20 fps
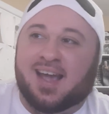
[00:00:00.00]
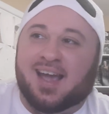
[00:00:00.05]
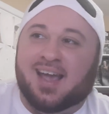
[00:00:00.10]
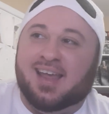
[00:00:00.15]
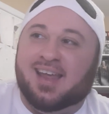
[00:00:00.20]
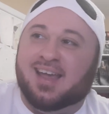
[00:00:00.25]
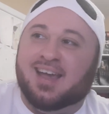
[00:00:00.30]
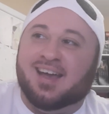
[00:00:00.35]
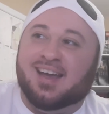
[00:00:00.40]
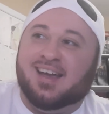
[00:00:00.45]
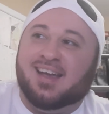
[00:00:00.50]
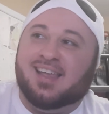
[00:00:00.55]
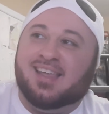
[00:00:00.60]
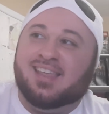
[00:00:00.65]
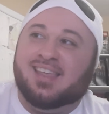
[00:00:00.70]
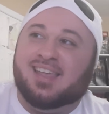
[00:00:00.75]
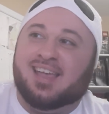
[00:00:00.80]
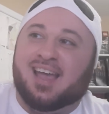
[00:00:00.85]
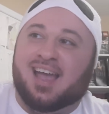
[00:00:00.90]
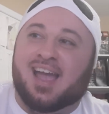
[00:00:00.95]
I
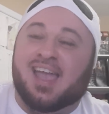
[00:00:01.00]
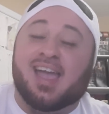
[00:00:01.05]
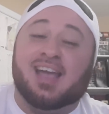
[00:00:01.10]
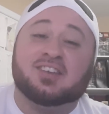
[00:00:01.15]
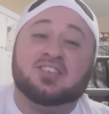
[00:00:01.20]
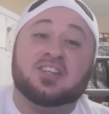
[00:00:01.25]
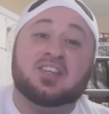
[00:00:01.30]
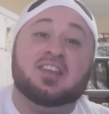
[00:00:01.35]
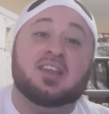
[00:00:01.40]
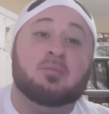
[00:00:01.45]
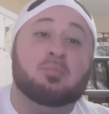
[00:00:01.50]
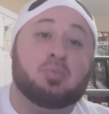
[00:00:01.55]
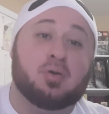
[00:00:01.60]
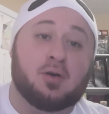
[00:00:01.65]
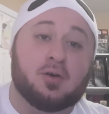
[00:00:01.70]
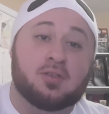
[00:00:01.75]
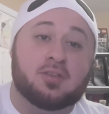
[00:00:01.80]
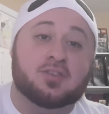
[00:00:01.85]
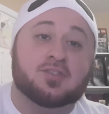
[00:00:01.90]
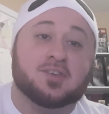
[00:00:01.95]
actually did
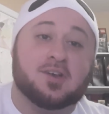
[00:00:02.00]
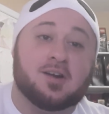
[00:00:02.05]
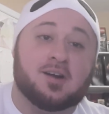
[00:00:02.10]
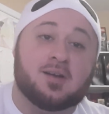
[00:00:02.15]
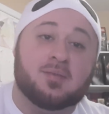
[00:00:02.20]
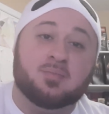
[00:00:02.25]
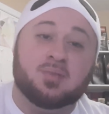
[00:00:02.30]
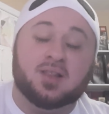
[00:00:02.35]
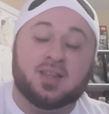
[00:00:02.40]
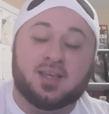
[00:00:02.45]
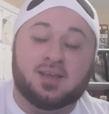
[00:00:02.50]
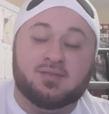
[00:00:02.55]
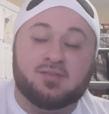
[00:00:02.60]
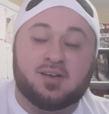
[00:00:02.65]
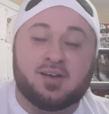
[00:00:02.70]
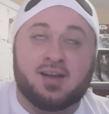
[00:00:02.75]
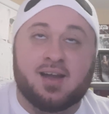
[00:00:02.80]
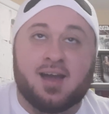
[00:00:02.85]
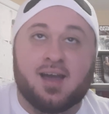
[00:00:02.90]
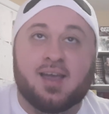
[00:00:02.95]
pull this card, believe it
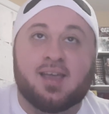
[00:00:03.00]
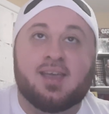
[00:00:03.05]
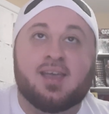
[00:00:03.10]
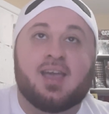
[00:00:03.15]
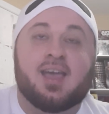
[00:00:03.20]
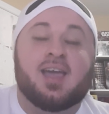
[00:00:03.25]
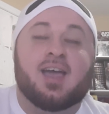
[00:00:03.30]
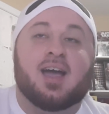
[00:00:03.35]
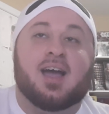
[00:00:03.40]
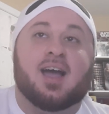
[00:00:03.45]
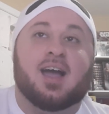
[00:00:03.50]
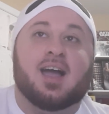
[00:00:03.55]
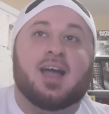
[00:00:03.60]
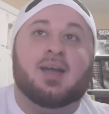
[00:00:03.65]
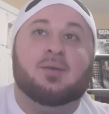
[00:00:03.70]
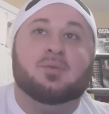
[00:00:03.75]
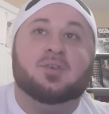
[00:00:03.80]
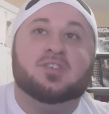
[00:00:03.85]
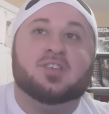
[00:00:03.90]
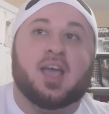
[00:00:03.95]
or not.
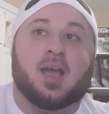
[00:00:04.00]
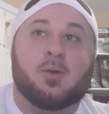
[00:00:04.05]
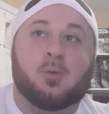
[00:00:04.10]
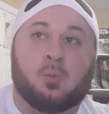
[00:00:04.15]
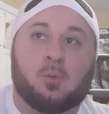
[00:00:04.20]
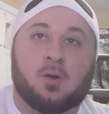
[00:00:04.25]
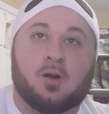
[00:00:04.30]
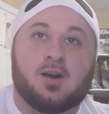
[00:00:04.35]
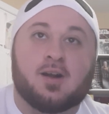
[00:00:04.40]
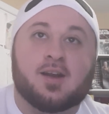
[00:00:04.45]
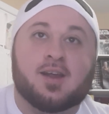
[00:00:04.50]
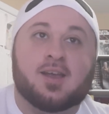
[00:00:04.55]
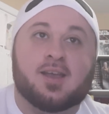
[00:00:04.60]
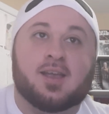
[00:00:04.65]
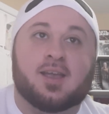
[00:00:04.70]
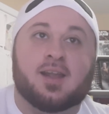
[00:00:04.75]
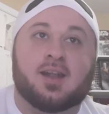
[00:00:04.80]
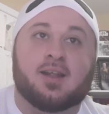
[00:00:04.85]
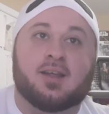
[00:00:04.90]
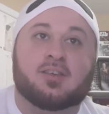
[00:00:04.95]
I was at work
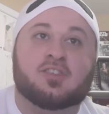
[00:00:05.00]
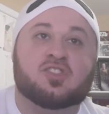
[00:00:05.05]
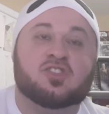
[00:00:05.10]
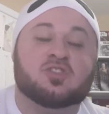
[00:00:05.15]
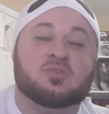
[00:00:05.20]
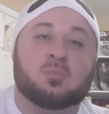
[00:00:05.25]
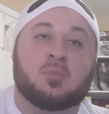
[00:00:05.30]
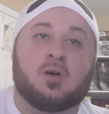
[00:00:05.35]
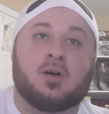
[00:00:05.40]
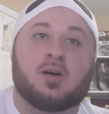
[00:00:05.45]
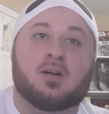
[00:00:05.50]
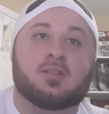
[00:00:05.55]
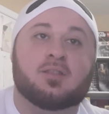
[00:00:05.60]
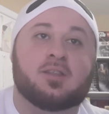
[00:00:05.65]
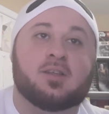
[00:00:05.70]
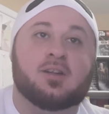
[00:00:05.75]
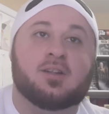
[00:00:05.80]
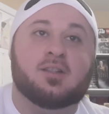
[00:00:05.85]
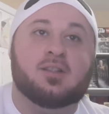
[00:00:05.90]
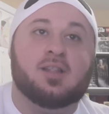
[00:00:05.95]
in a small
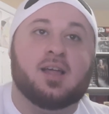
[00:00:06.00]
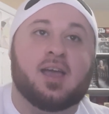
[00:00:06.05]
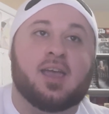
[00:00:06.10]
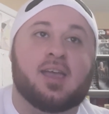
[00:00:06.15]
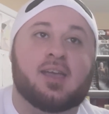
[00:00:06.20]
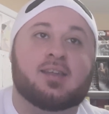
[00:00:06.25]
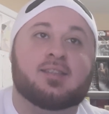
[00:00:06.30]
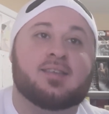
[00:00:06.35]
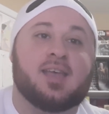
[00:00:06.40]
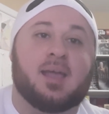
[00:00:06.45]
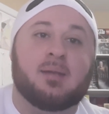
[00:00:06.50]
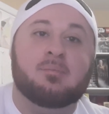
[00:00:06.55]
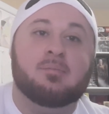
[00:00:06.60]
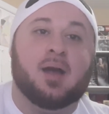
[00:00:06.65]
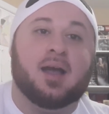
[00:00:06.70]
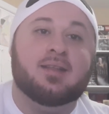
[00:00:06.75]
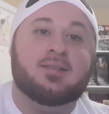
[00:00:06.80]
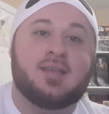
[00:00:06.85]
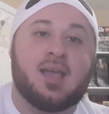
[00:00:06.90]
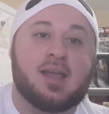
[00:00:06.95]
little like 10
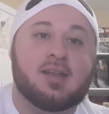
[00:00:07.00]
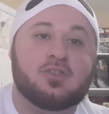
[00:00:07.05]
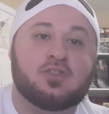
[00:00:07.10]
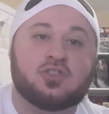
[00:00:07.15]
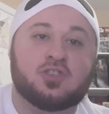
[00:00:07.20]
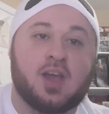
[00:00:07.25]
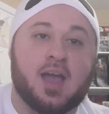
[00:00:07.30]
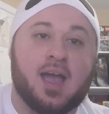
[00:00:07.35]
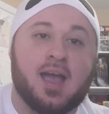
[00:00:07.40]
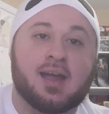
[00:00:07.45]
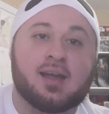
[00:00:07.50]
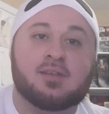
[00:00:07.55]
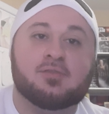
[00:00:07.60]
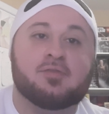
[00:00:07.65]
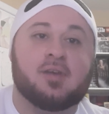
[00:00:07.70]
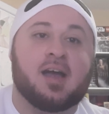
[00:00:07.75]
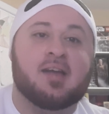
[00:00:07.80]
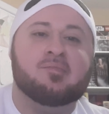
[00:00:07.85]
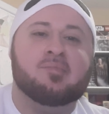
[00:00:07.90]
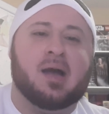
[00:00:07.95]
by 10 shack,
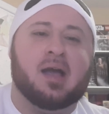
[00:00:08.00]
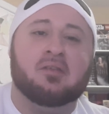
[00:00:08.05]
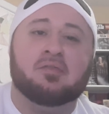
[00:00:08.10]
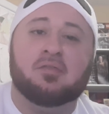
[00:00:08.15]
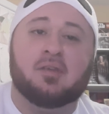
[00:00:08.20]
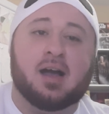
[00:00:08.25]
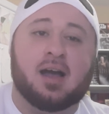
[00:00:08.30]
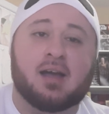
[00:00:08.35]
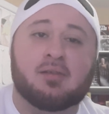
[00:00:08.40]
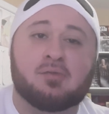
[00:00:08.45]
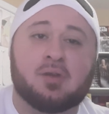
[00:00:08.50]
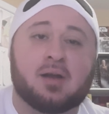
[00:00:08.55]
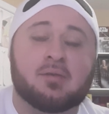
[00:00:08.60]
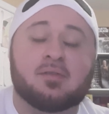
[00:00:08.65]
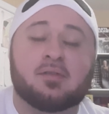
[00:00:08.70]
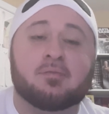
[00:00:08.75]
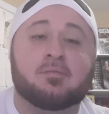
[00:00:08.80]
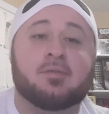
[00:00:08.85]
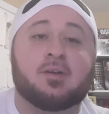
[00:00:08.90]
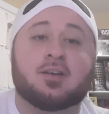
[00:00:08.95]
5 by 5, whatever
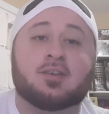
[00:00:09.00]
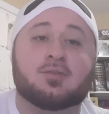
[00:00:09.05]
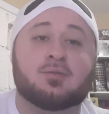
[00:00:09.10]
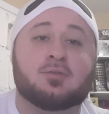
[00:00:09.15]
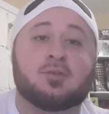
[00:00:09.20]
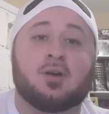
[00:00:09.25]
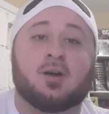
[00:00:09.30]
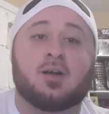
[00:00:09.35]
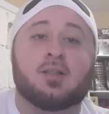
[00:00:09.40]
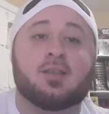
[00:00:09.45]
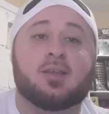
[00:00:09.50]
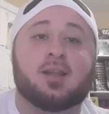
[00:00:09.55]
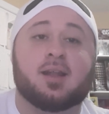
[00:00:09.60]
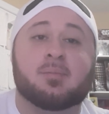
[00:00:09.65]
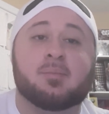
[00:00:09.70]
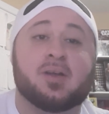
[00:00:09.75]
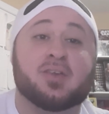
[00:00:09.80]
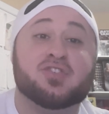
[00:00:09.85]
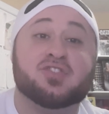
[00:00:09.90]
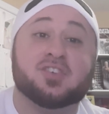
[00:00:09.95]
the fuck you call it,
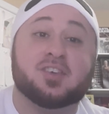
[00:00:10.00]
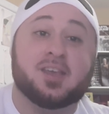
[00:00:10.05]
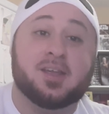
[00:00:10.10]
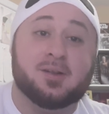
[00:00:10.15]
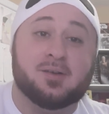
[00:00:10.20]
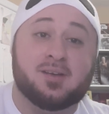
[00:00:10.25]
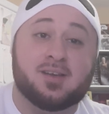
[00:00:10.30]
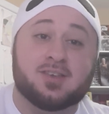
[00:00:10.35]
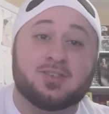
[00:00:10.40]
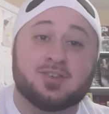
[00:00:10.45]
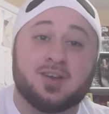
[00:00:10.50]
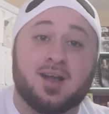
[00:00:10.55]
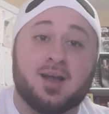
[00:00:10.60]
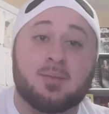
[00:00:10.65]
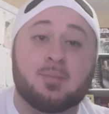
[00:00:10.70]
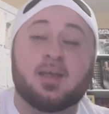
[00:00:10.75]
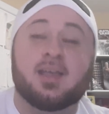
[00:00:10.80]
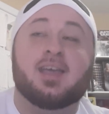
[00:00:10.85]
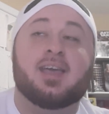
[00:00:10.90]
at my security job.